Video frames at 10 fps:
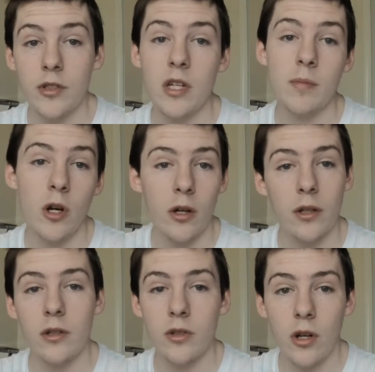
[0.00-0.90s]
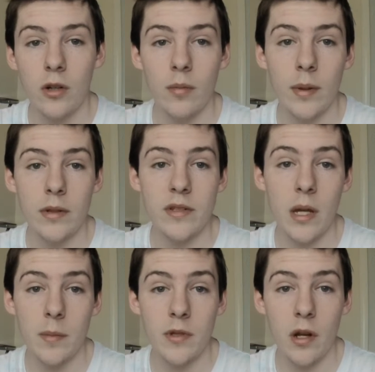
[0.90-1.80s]
just keep talking and talking about the
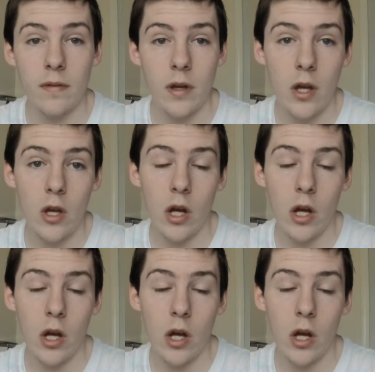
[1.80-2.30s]
same stuff.